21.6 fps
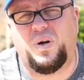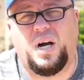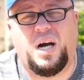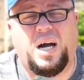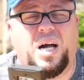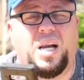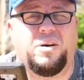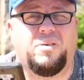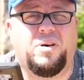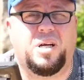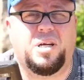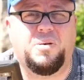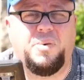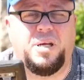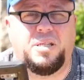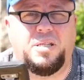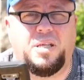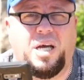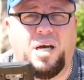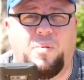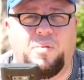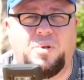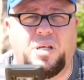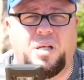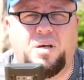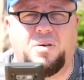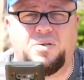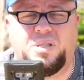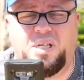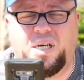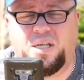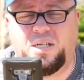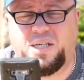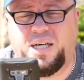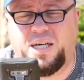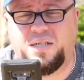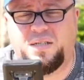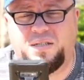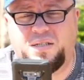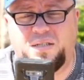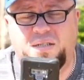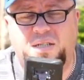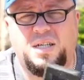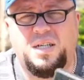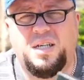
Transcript: I highly recommend the ArmadilloTek case.